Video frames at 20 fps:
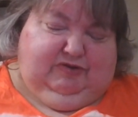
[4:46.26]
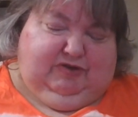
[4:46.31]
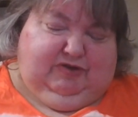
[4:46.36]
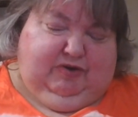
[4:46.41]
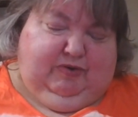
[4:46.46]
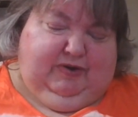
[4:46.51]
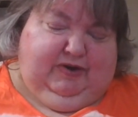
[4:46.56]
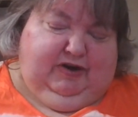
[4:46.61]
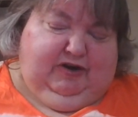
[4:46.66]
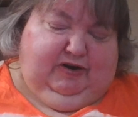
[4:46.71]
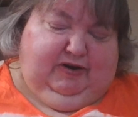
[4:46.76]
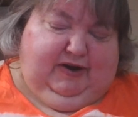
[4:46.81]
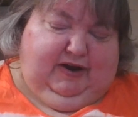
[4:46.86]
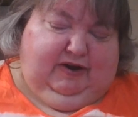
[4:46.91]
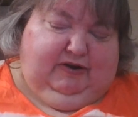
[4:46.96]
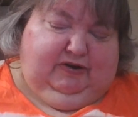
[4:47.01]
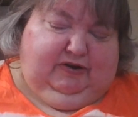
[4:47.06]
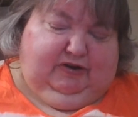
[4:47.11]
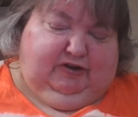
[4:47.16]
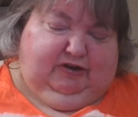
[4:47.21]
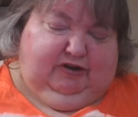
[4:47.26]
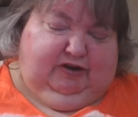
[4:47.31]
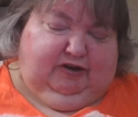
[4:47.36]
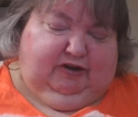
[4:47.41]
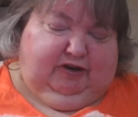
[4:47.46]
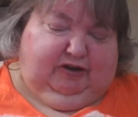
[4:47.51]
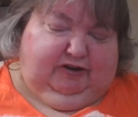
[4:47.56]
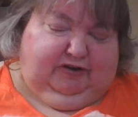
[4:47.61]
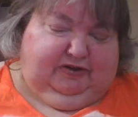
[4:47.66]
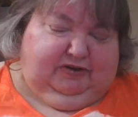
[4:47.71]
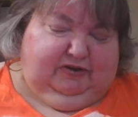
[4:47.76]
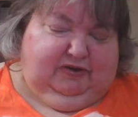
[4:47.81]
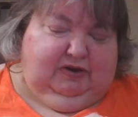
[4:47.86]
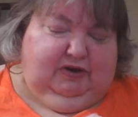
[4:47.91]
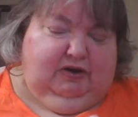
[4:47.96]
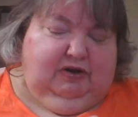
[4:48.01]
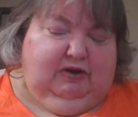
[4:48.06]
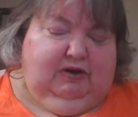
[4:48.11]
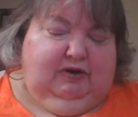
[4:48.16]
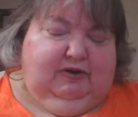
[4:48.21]
showing her how to cook and
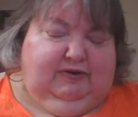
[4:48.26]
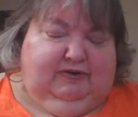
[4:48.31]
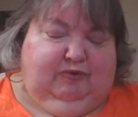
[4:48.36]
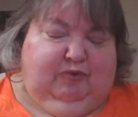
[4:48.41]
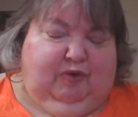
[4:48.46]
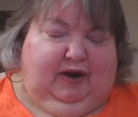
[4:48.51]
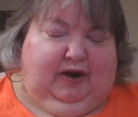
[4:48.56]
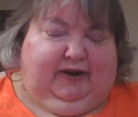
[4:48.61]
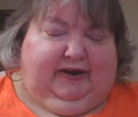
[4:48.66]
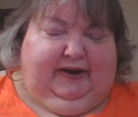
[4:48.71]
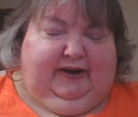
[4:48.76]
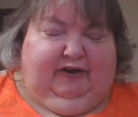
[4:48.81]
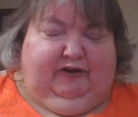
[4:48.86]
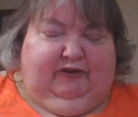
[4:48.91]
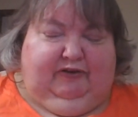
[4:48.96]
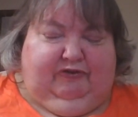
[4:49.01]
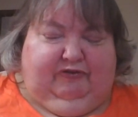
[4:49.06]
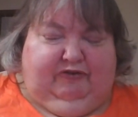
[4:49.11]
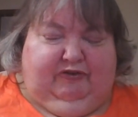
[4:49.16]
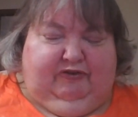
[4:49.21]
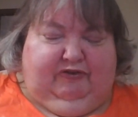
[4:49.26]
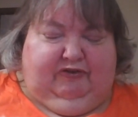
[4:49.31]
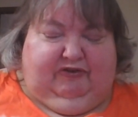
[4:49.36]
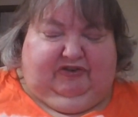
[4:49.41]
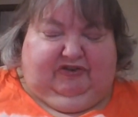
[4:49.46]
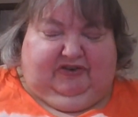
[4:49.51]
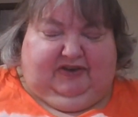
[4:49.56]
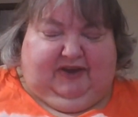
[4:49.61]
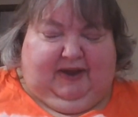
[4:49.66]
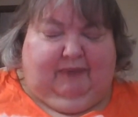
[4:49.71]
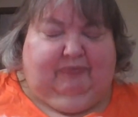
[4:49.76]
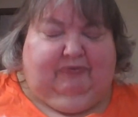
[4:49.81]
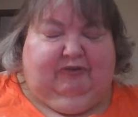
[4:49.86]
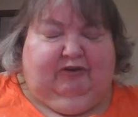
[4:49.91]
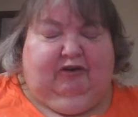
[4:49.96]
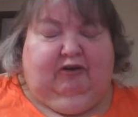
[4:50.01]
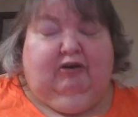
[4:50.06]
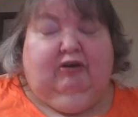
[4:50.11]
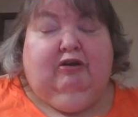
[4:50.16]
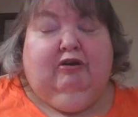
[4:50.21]
walking her through the steps
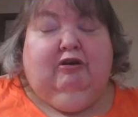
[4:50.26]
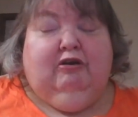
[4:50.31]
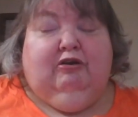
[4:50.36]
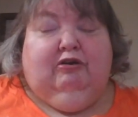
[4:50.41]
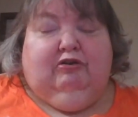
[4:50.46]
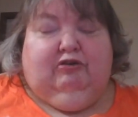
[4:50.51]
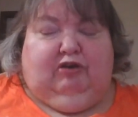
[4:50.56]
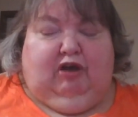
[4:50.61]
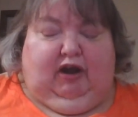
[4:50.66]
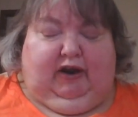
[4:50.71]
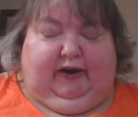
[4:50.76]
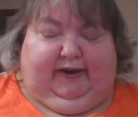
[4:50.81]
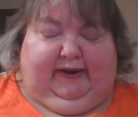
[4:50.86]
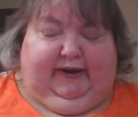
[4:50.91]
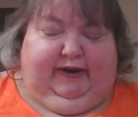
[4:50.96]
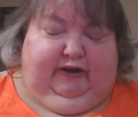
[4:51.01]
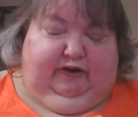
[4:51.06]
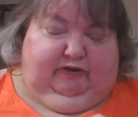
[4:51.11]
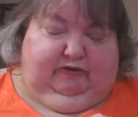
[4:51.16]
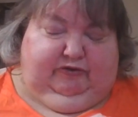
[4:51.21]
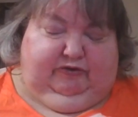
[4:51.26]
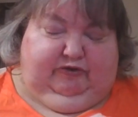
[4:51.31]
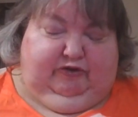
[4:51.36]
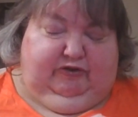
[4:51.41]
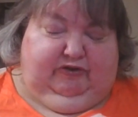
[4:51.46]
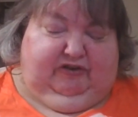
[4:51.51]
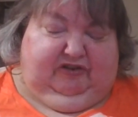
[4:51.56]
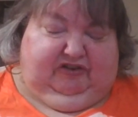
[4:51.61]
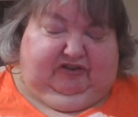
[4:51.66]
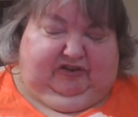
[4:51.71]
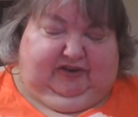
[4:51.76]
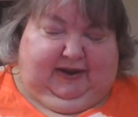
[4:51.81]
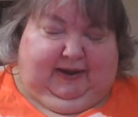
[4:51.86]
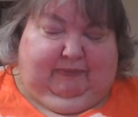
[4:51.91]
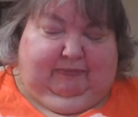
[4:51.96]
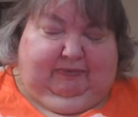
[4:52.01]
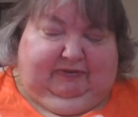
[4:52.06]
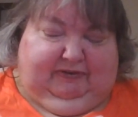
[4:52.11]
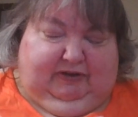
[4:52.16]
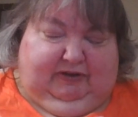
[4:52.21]
or talking her through the
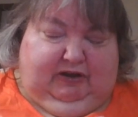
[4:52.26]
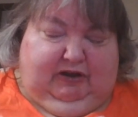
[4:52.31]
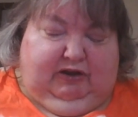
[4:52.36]
steps.